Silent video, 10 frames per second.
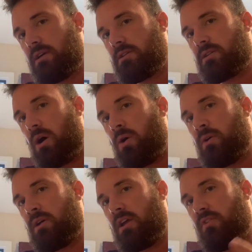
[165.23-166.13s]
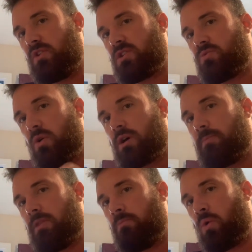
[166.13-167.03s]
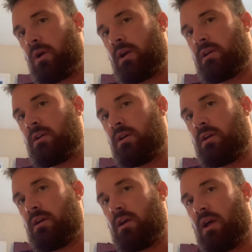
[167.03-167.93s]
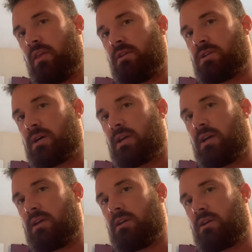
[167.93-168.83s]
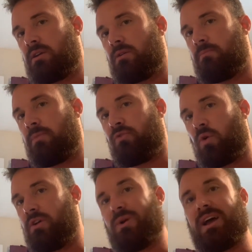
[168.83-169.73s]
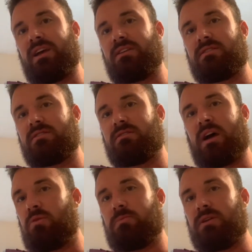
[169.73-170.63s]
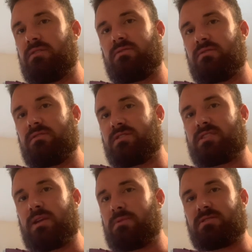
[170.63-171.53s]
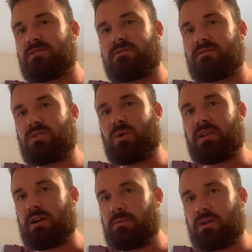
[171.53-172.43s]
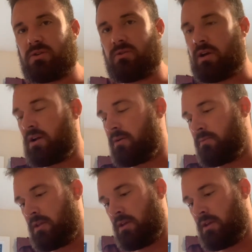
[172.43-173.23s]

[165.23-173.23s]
So if you just woke up in the morning and then took it before you ate, that would be the same as the way that I'm going to do it right now.